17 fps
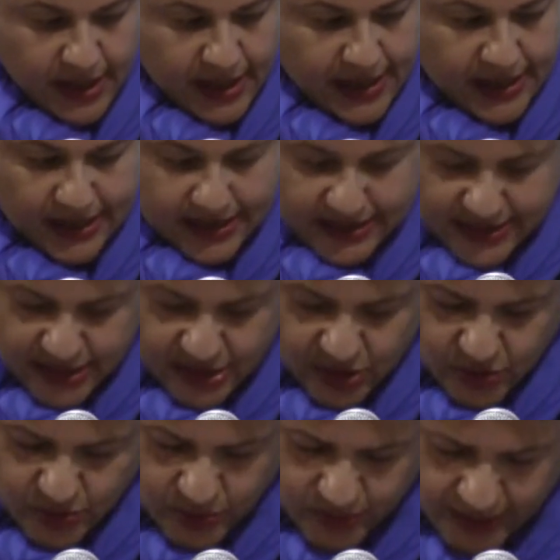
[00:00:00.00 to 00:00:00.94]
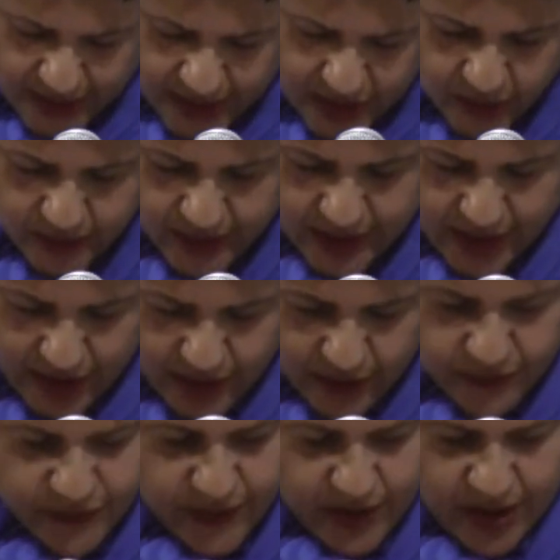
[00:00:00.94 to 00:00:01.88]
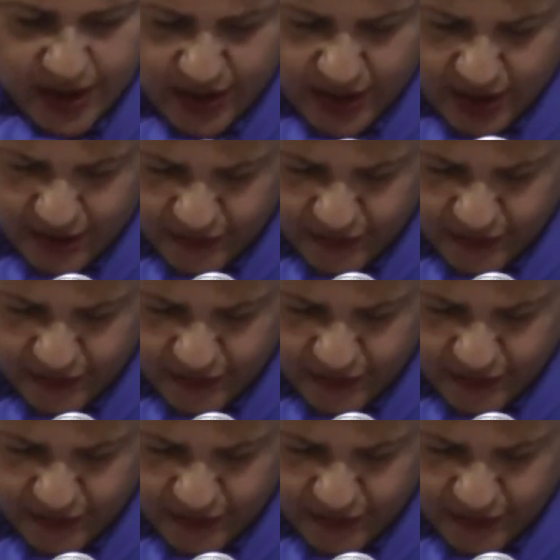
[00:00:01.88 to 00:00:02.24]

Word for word: And a continual hearing of, uh,